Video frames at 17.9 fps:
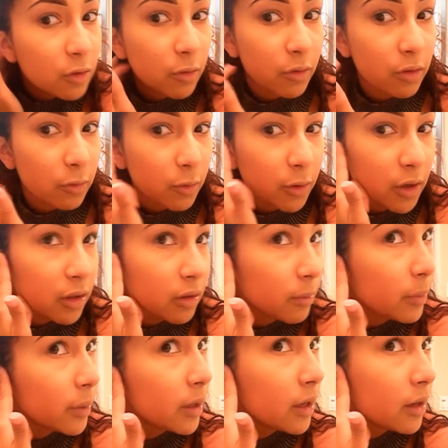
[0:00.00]
where the
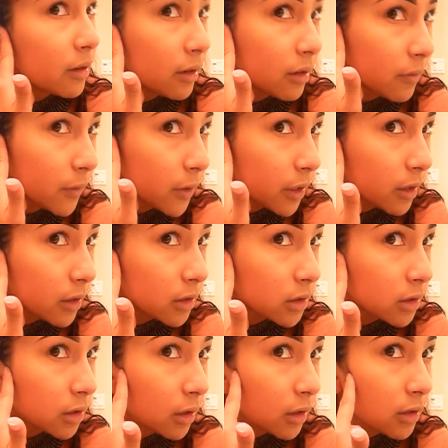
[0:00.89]
beginning of your ear
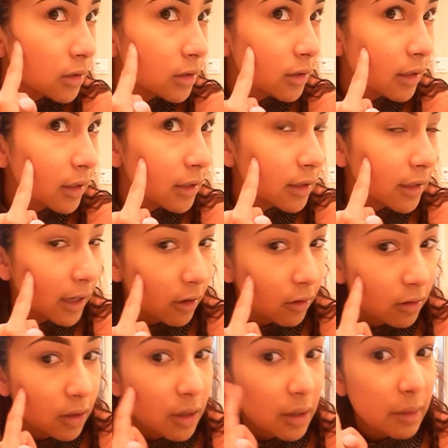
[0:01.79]
starts and
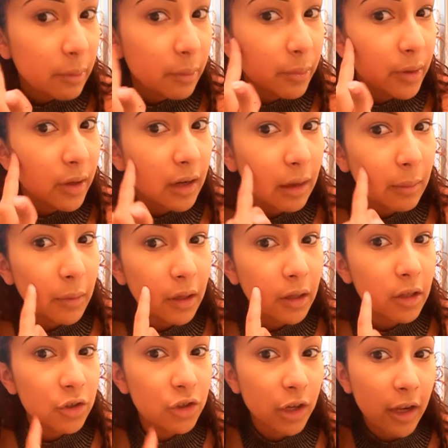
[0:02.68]
down. But I'm not
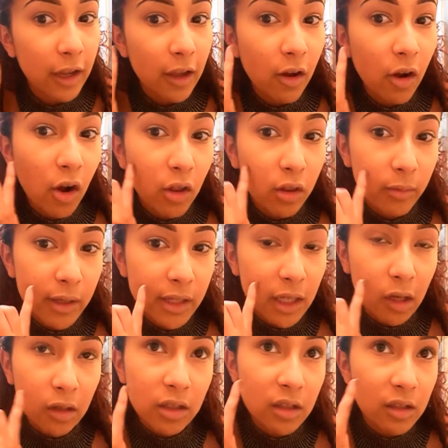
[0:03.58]
going to drag it all the way
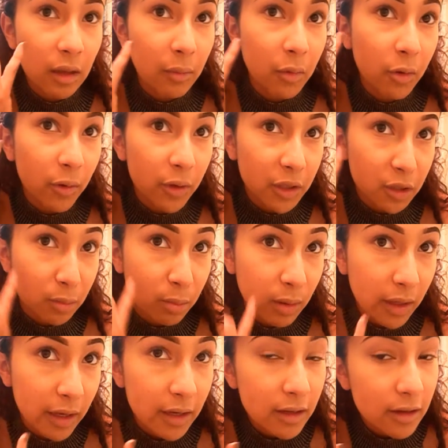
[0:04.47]
down since I'm going to
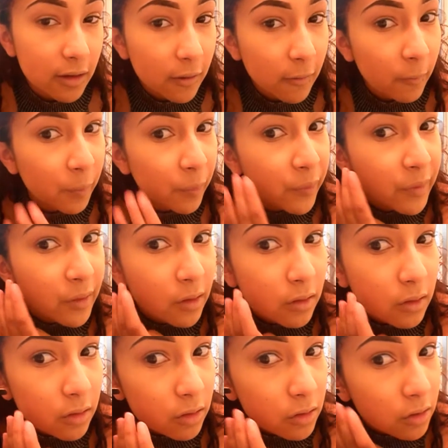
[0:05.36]
blend.
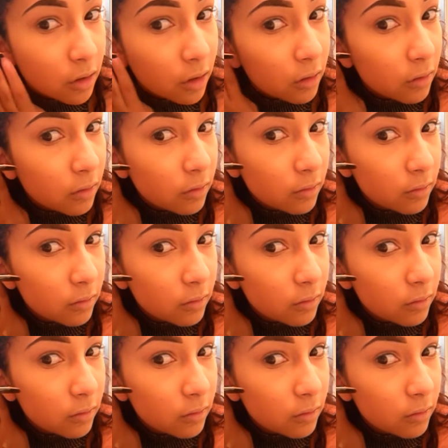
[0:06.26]
So,